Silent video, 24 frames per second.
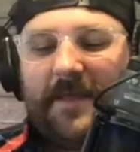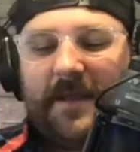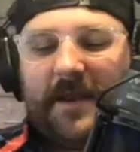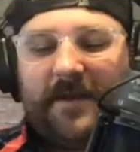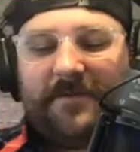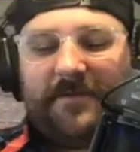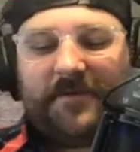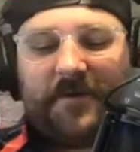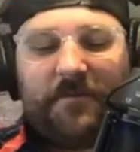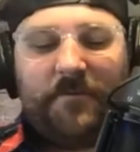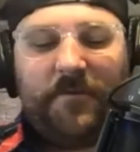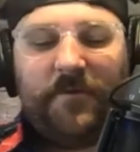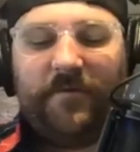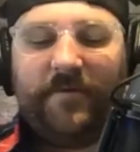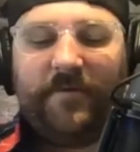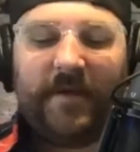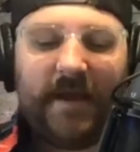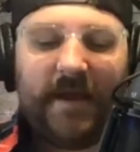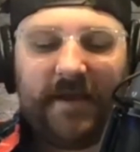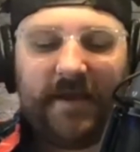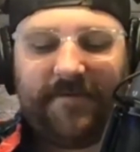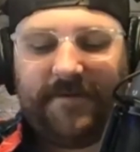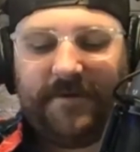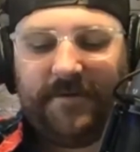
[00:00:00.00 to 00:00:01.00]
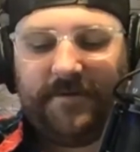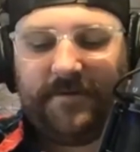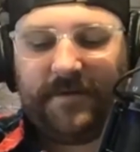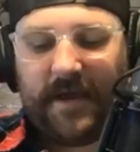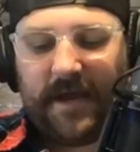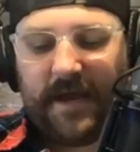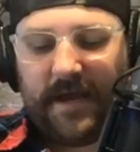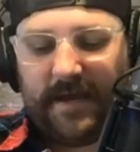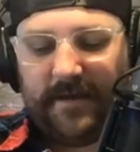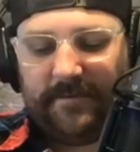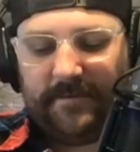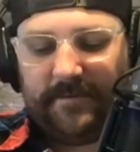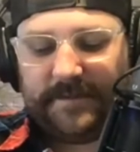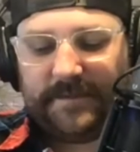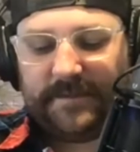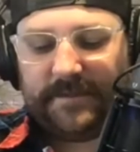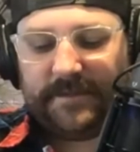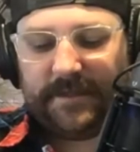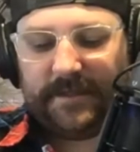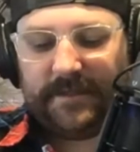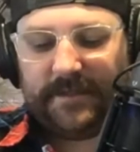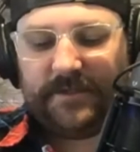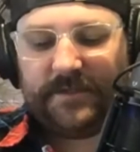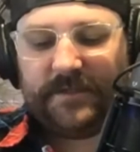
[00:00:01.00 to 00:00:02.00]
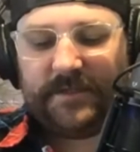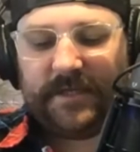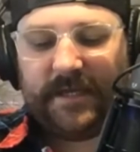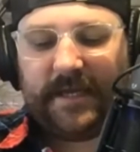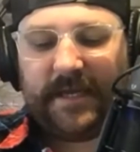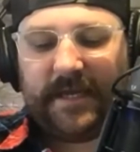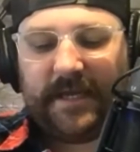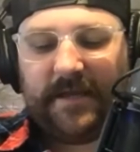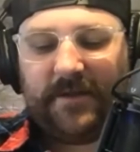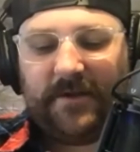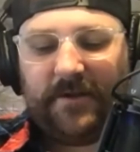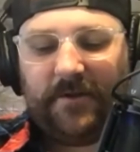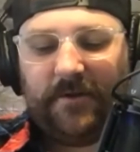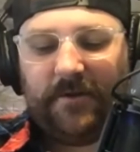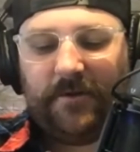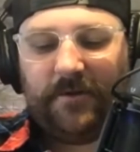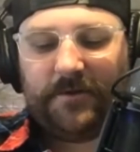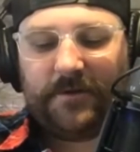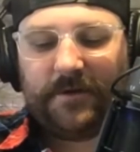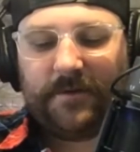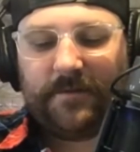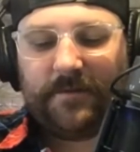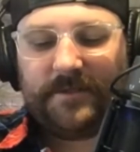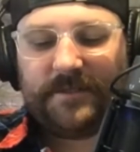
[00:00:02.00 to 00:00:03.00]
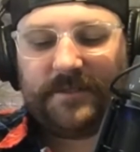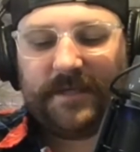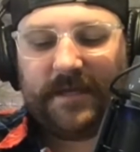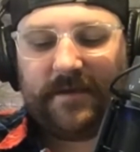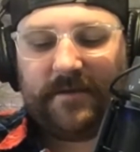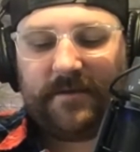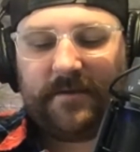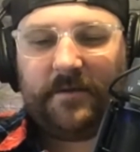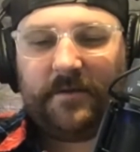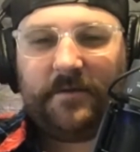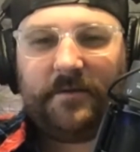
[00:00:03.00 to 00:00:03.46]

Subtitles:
after moving a few times and just like getting a little older, I'm just like,